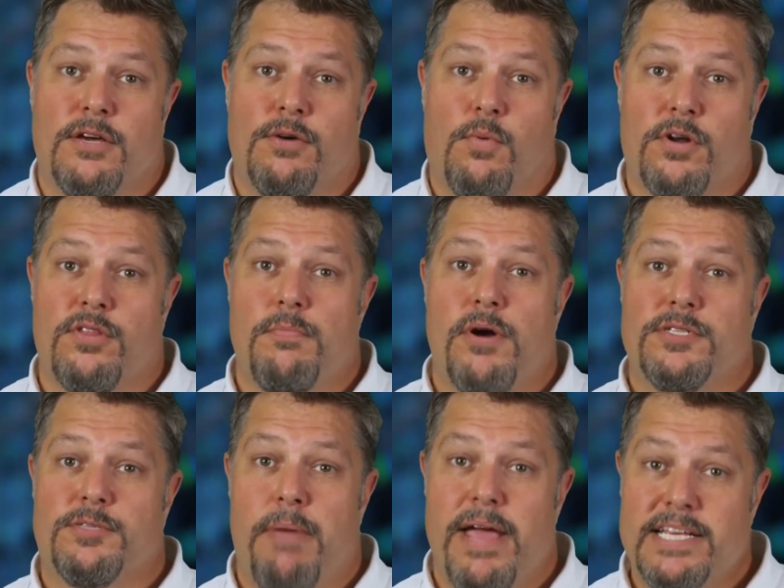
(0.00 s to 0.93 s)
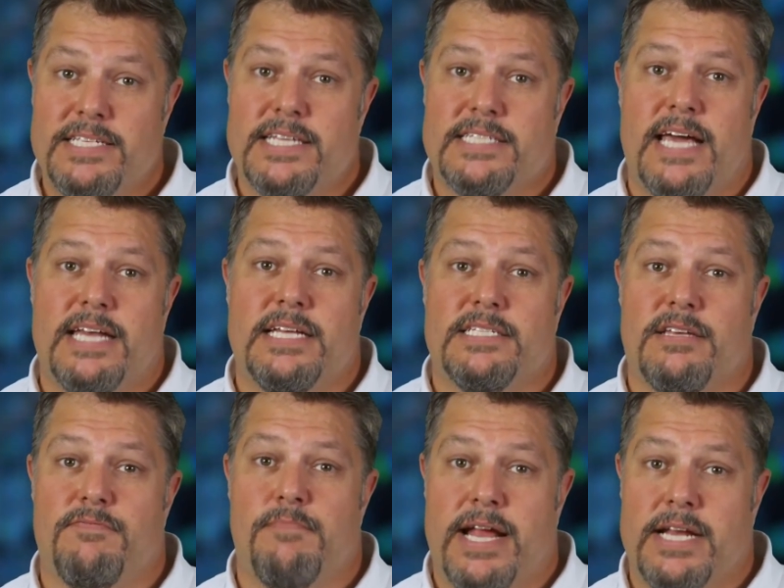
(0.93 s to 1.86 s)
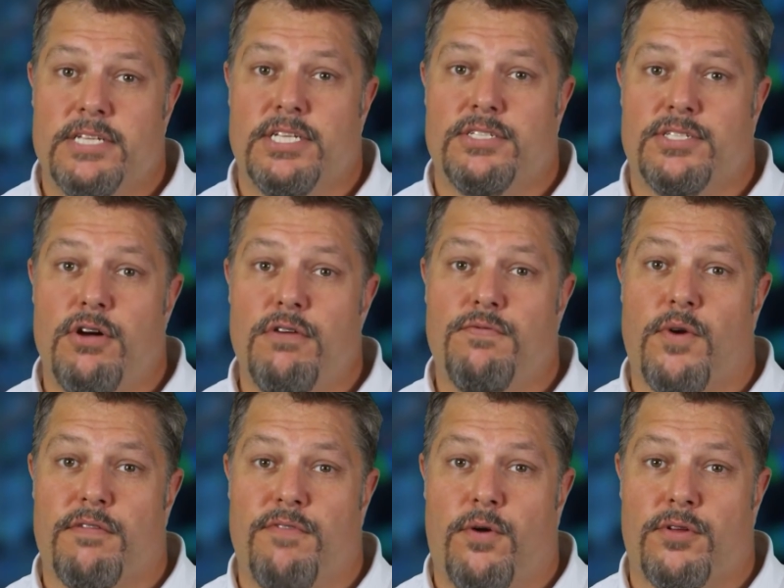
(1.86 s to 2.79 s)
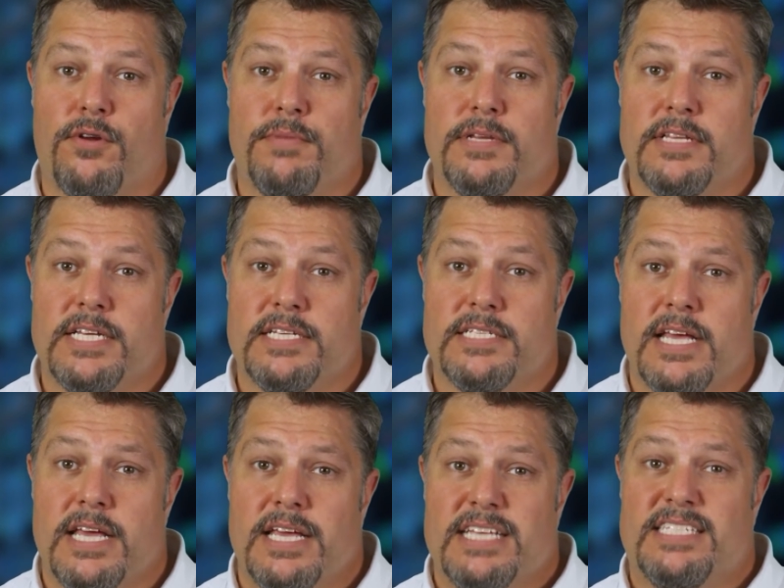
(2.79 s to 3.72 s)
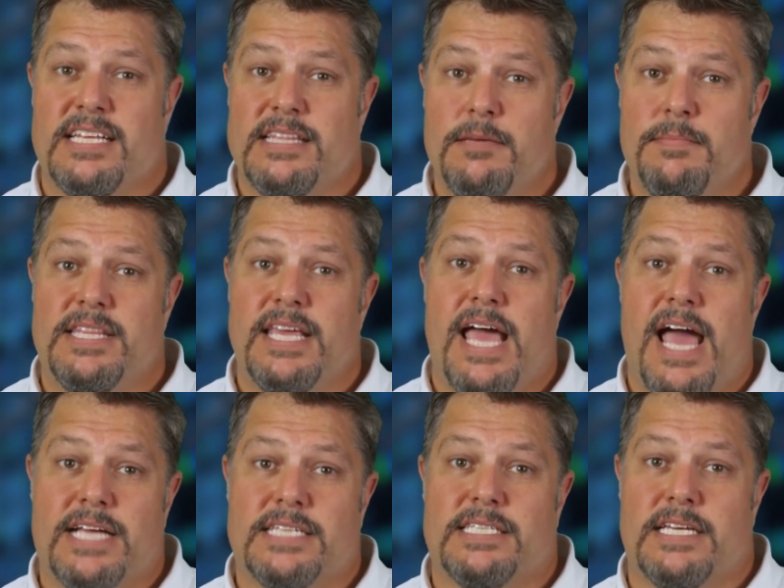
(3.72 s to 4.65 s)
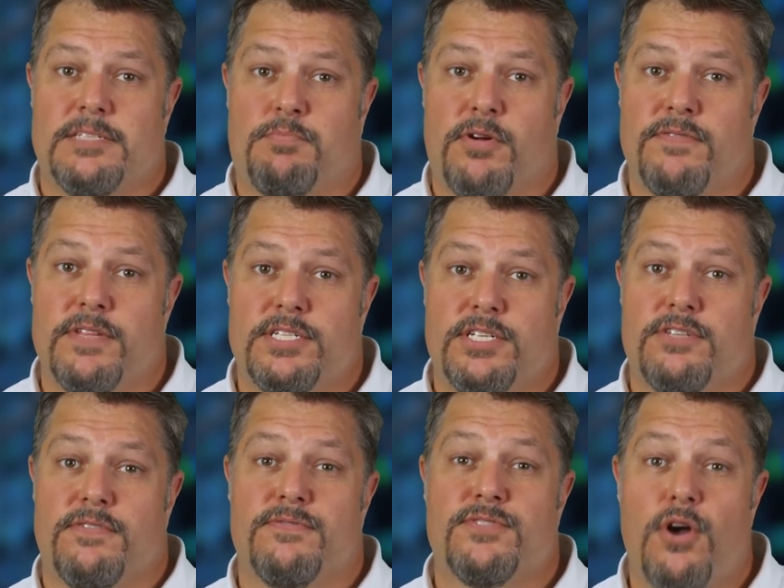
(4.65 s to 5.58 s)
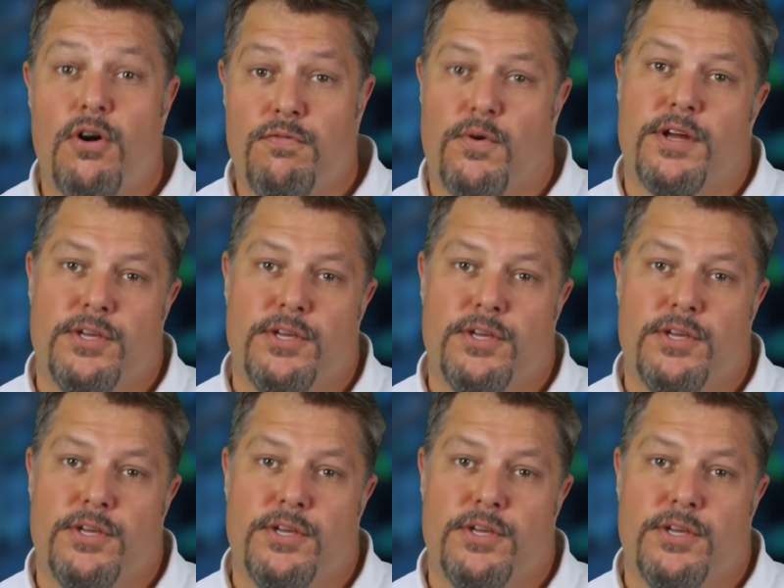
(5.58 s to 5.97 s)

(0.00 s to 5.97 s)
One of the most basic tenets of managing software vulnerabilities is to limit the access privileges of software